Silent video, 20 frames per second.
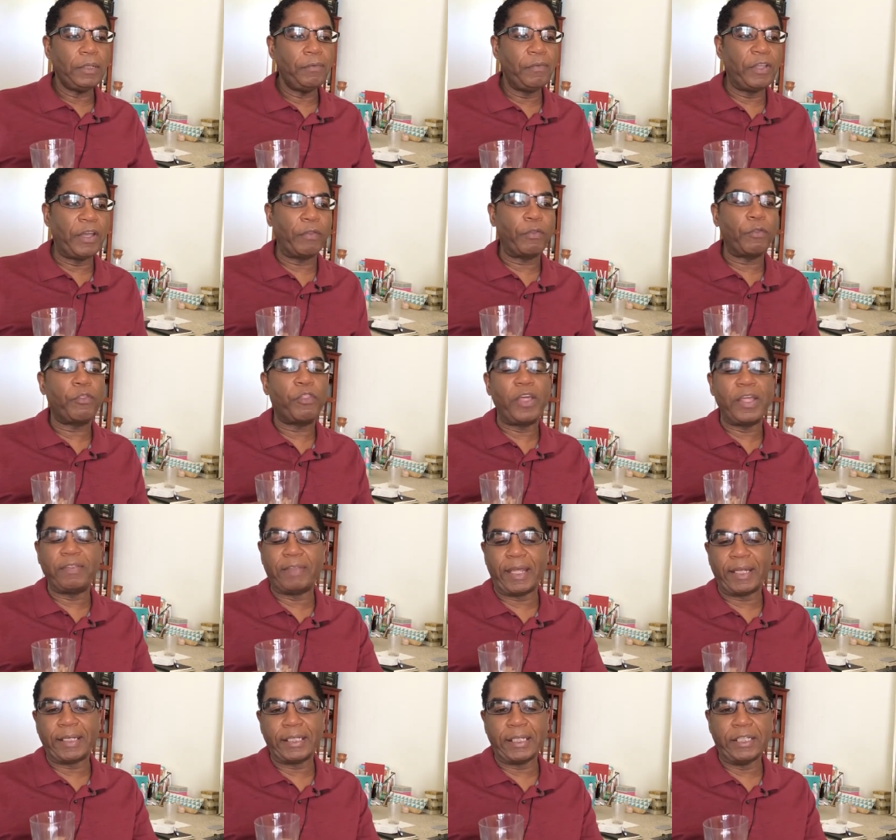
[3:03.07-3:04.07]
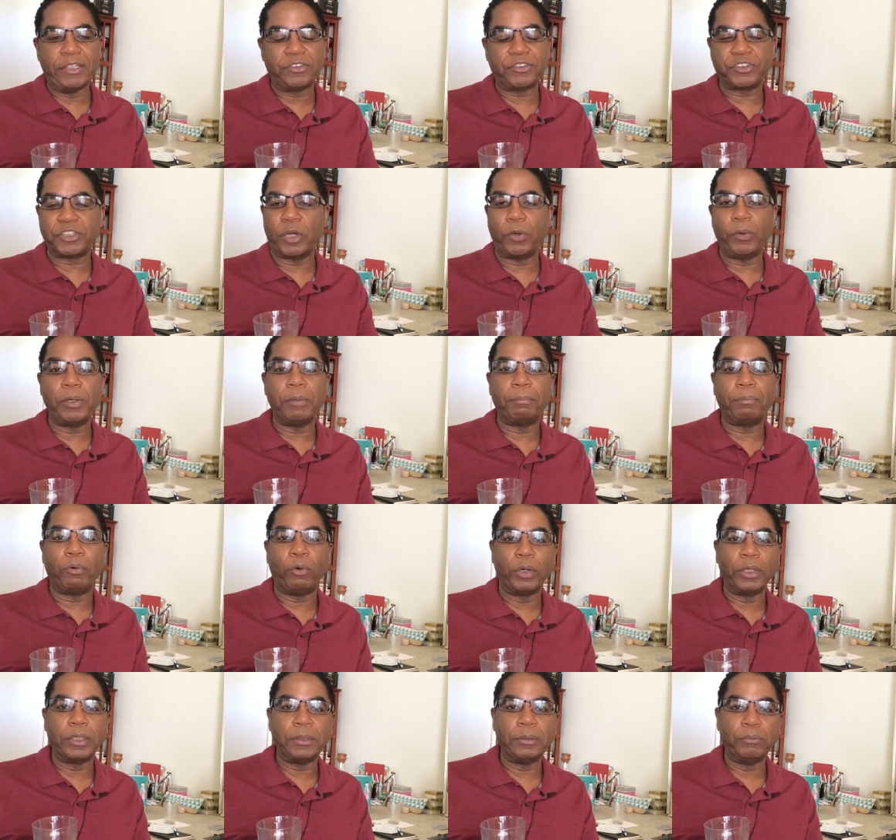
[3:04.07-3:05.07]
other thing that is so
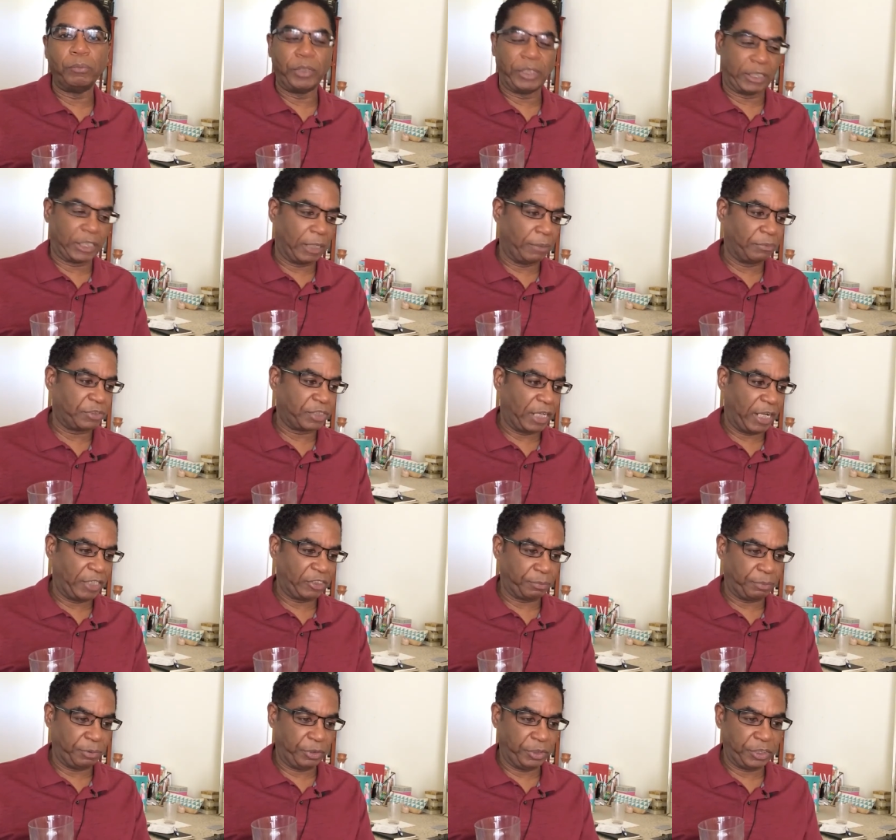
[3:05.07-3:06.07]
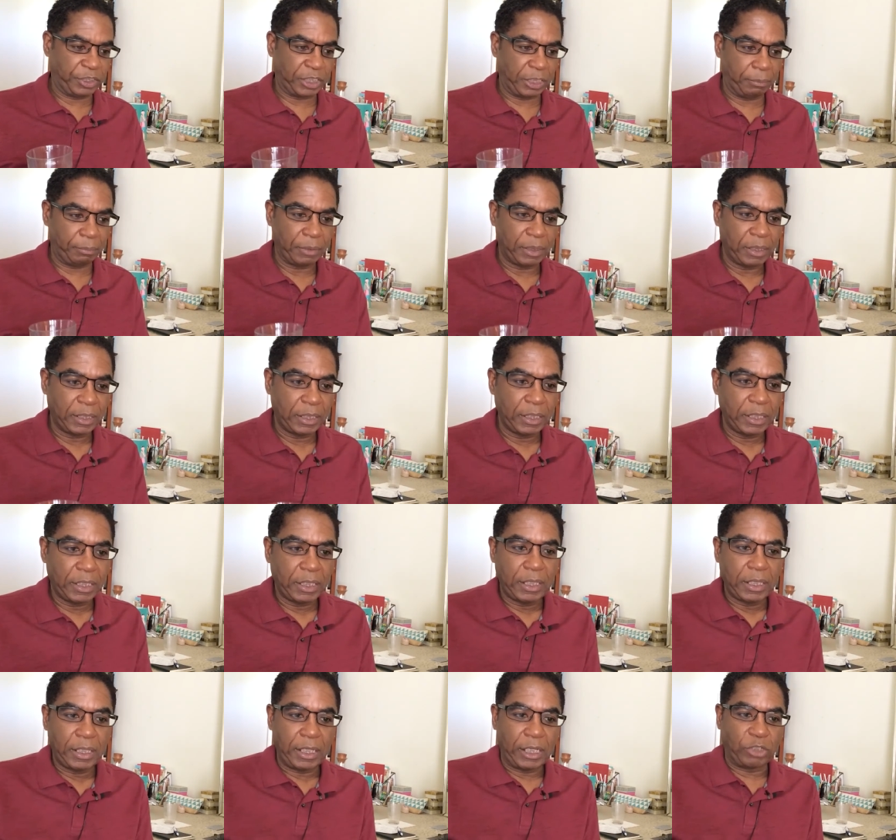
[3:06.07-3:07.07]
important when it comes to entrepreneurship
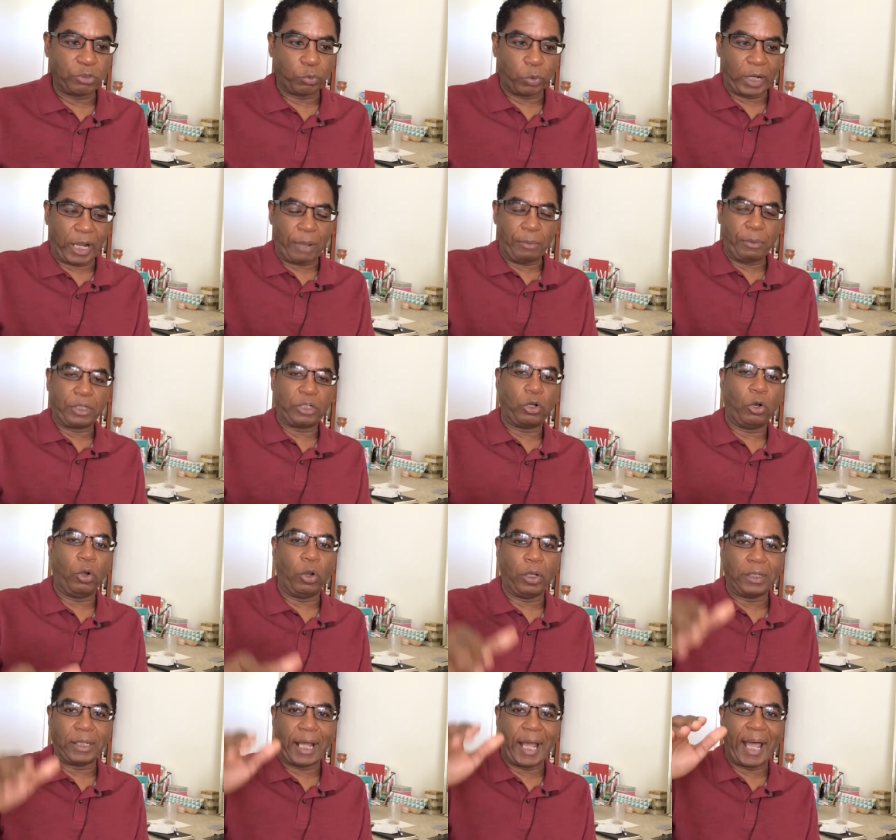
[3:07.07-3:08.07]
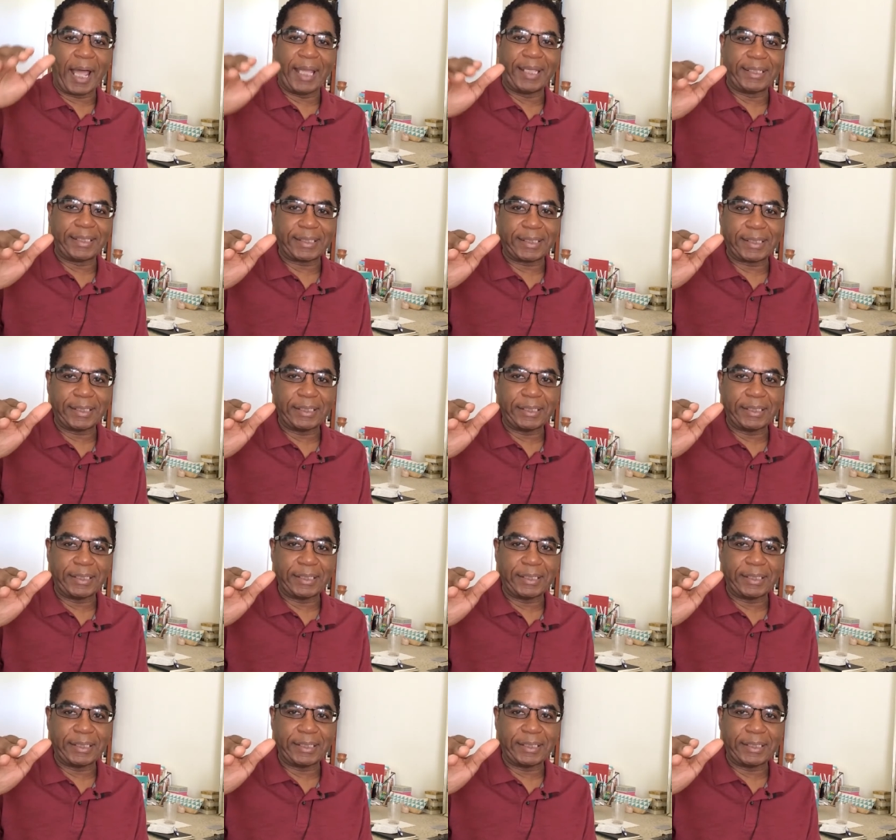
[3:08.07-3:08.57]
is what I would call height.